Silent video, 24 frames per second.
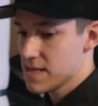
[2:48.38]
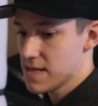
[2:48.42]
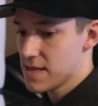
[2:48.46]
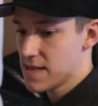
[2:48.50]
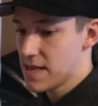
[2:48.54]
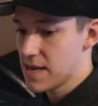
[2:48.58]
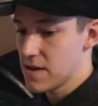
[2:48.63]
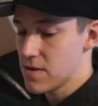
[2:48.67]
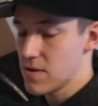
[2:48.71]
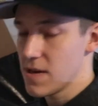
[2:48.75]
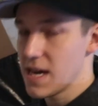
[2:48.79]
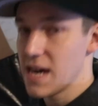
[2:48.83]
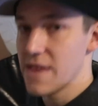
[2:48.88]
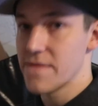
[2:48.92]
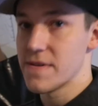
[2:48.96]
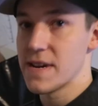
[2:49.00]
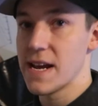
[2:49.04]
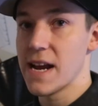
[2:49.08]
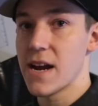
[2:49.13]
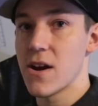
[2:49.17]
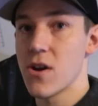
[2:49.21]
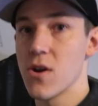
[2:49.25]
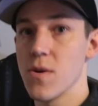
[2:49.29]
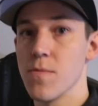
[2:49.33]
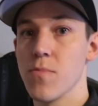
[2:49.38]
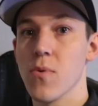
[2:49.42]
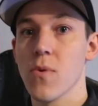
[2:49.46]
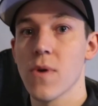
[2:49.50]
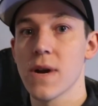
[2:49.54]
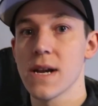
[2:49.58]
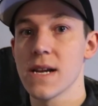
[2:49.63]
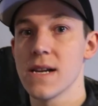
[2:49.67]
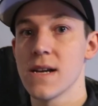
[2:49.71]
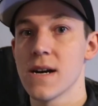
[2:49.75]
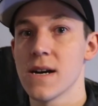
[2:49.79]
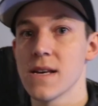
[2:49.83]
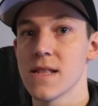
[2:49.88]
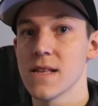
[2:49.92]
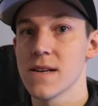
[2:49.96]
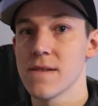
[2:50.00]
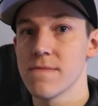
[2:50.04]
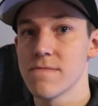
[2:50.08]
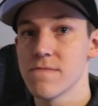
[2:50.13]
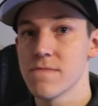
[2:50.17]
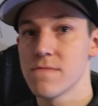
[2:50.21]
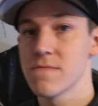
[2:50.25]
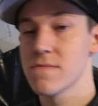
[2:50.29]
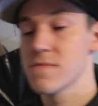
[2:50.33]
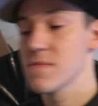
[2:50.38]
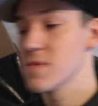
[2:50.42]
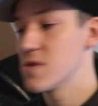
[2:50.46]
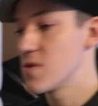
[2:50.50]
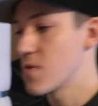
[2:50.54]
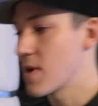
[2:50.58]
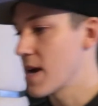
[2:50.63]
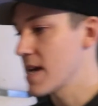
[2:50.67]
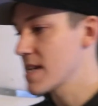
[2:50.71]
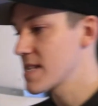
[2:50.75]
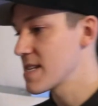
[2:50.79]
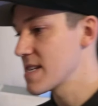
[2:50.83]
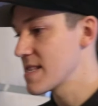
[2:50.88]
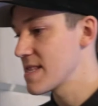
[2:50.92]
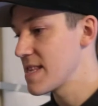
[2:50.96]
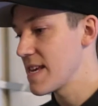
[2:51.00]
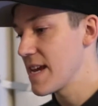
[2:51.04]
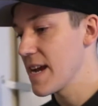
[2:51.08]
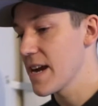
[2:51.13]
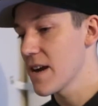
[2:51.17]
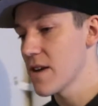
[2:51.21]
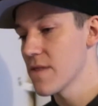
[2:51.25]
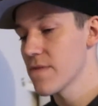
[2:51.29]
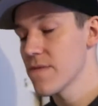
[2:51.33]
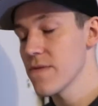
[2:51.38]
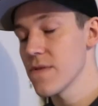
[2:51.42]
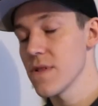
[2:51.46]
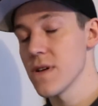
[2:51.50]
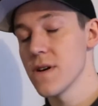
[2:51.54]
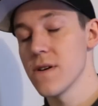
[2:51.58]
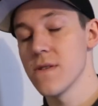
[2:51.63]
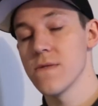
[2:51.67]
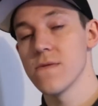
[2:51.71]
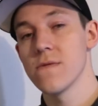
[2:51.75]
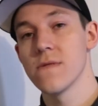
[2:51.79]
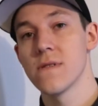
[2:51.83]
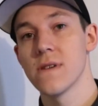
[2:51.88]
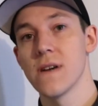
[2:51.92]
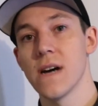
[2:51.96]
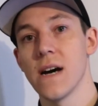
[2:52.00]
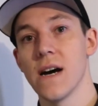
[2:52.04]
they'll have an arrow pointed on them directing the airflow